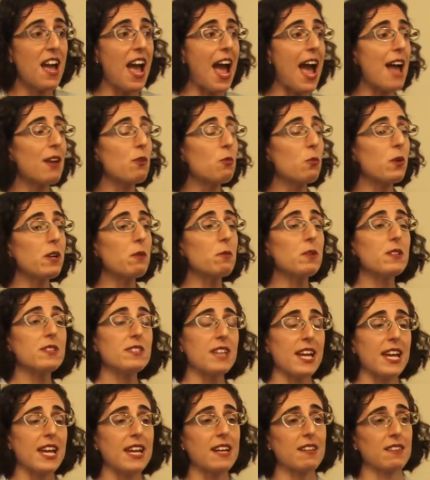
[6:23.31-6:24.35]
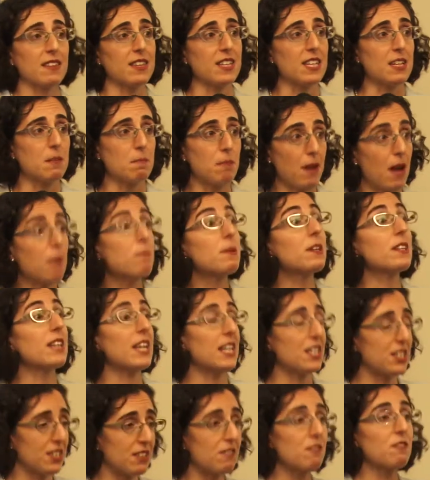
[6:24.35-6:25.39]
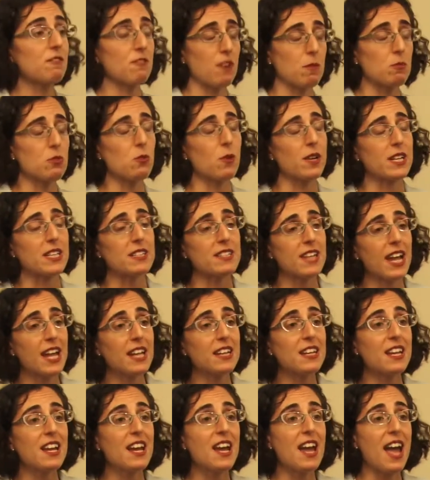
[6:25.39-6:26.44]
And we will take the population from 2010,